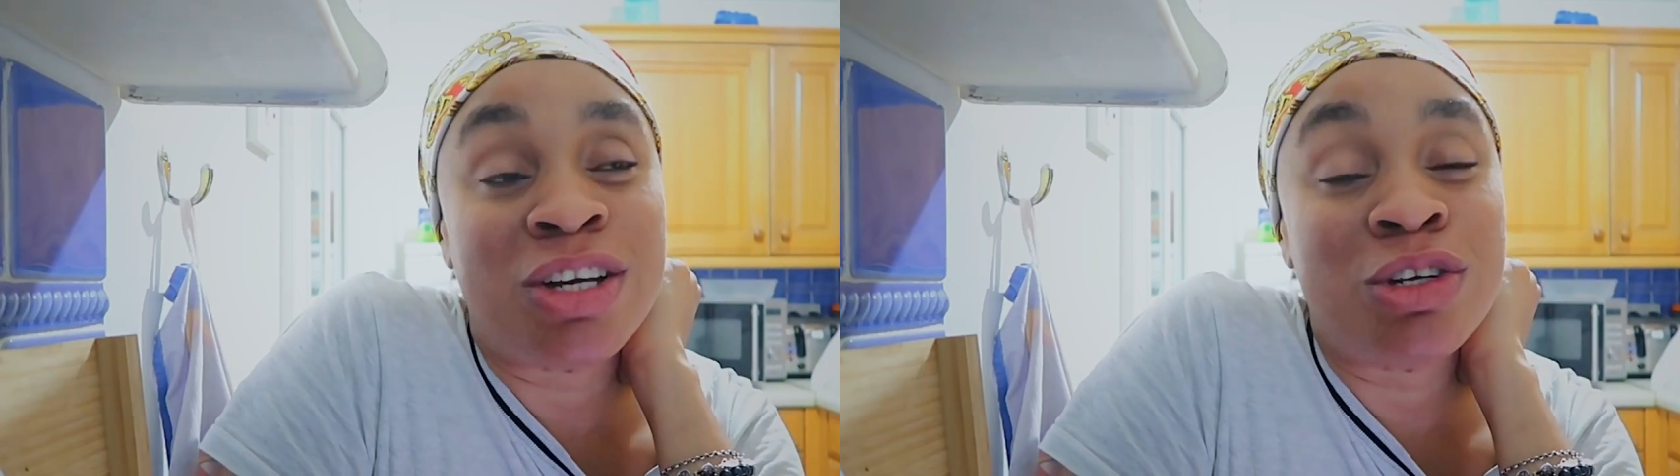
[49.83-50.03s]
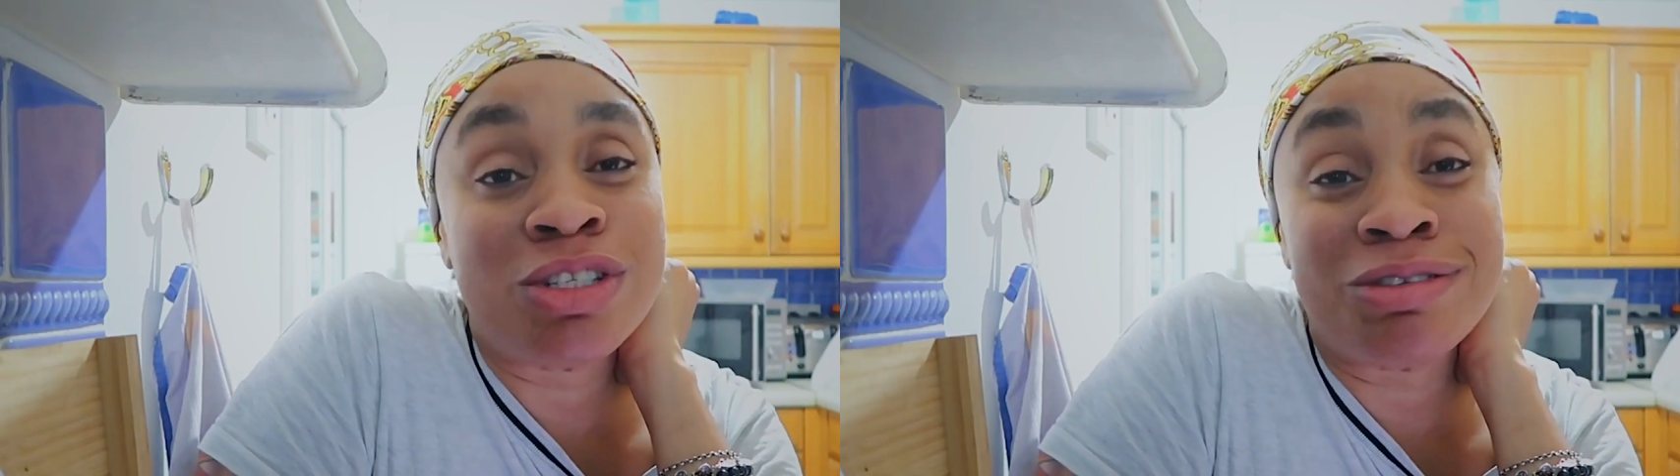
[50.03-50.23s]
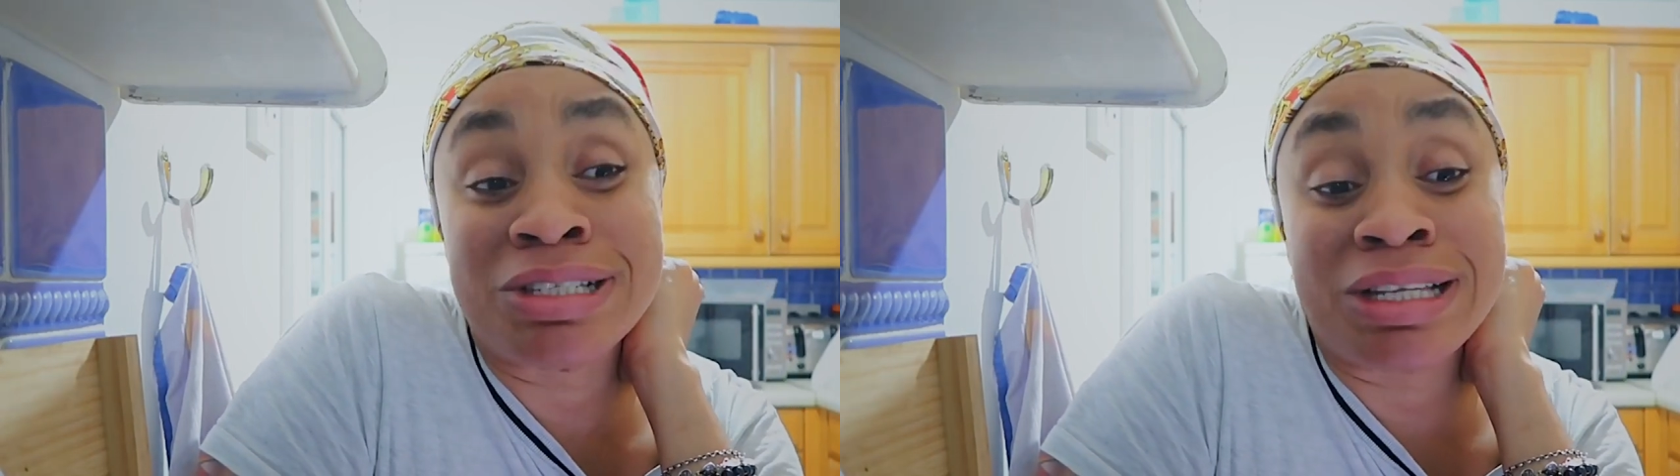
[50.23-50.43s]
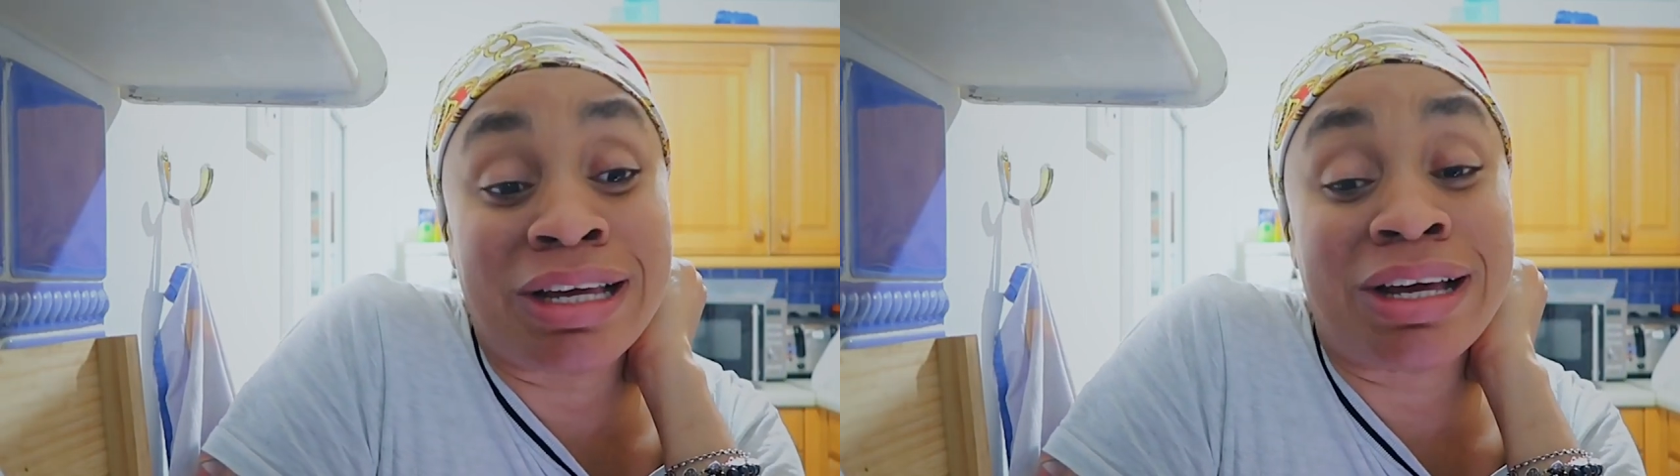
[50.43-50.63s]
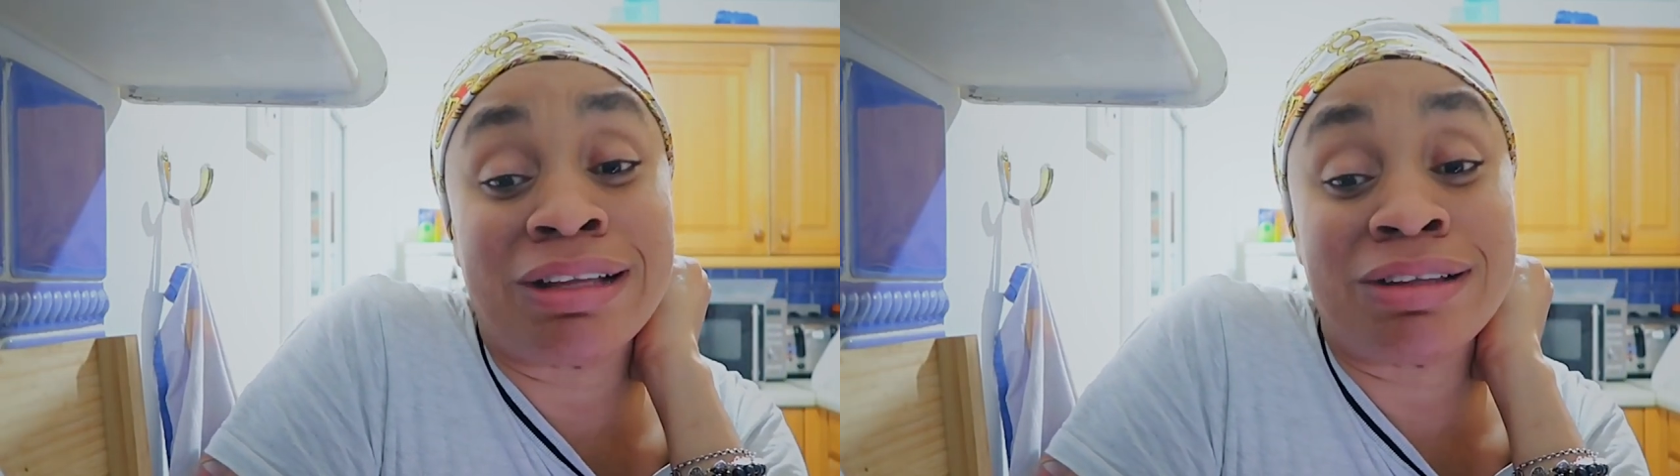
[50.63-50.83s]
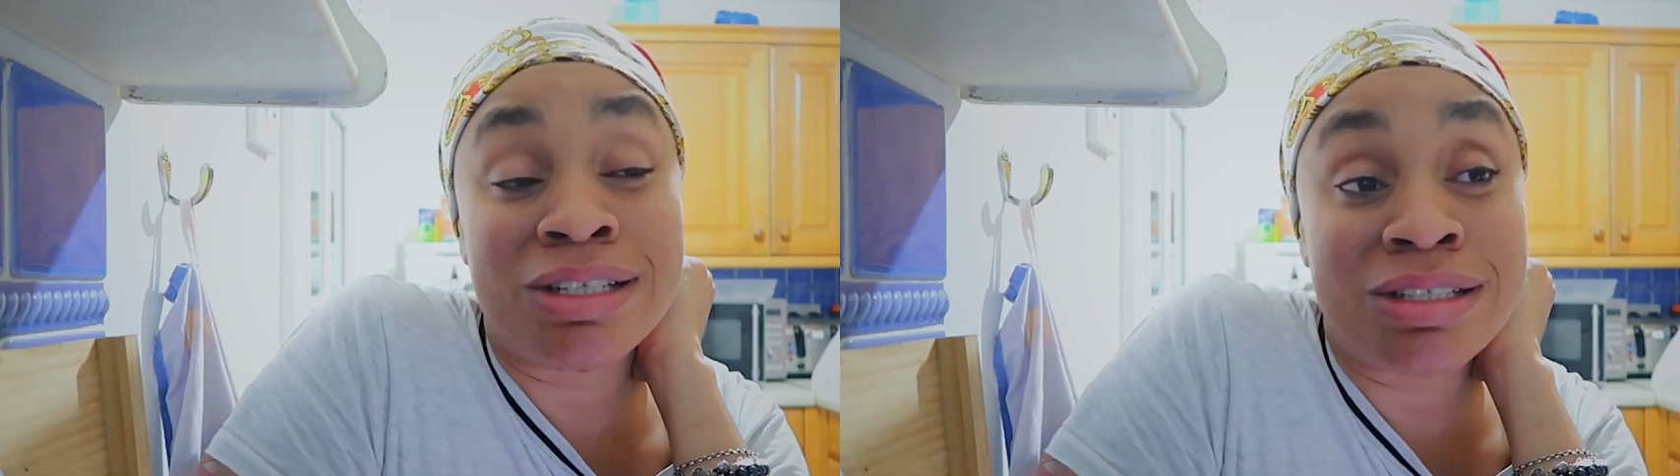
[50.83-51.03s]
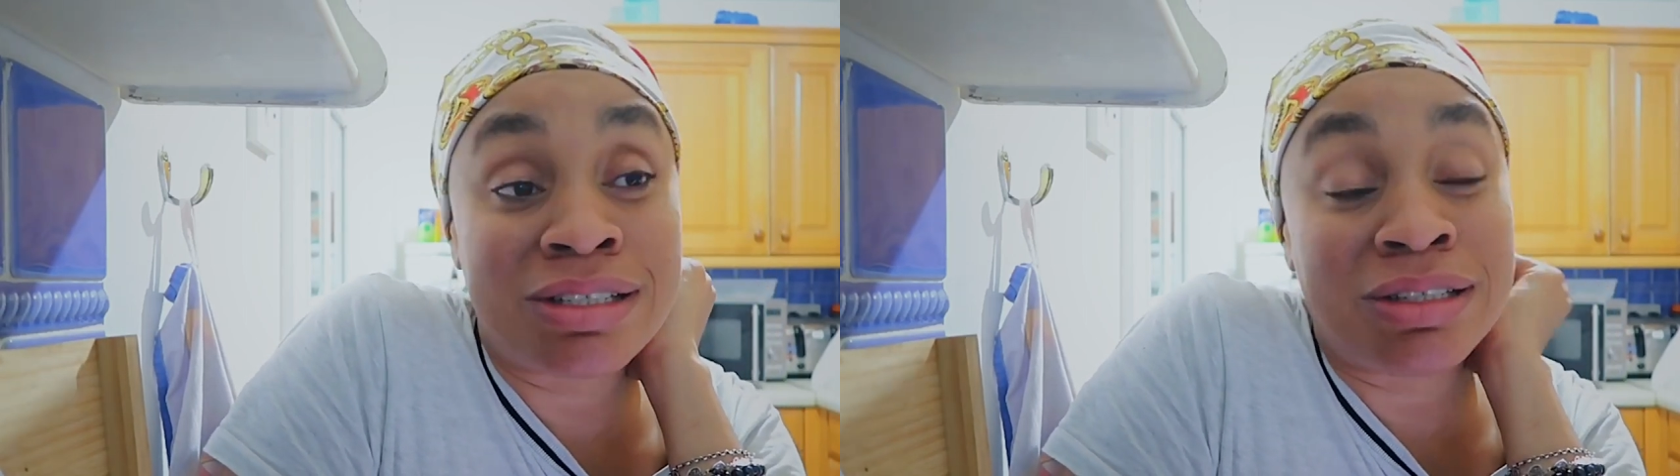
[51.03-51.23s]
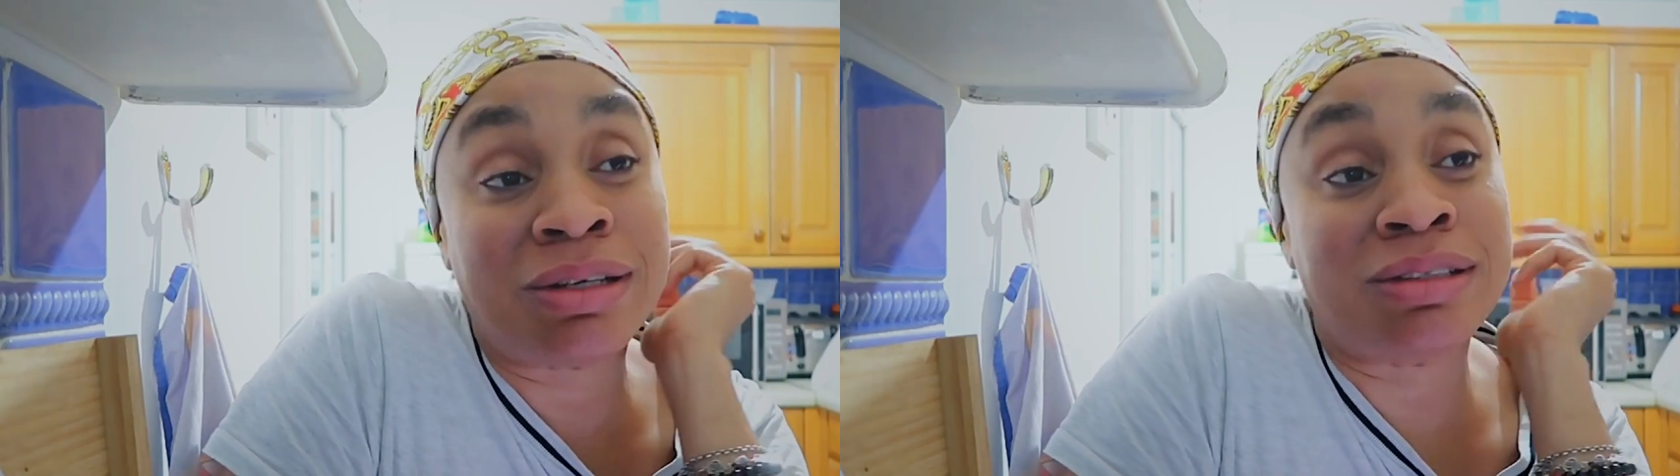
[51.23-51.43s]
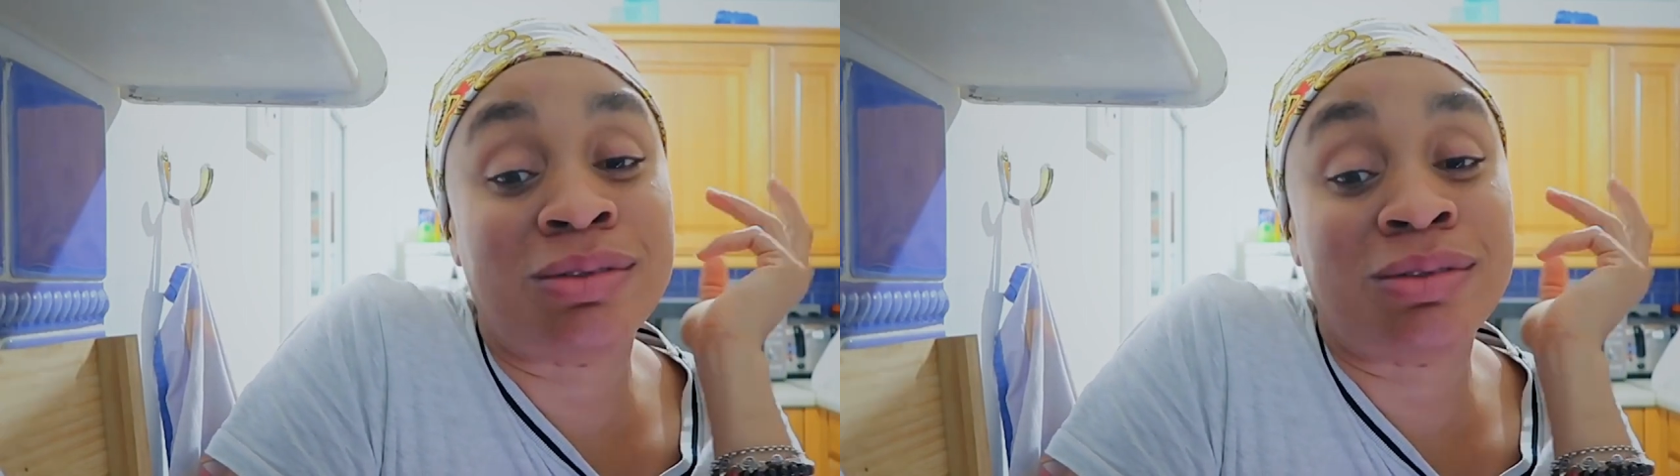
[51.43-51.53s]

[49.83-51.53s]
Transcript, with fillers: Lucy was like, "At thirty,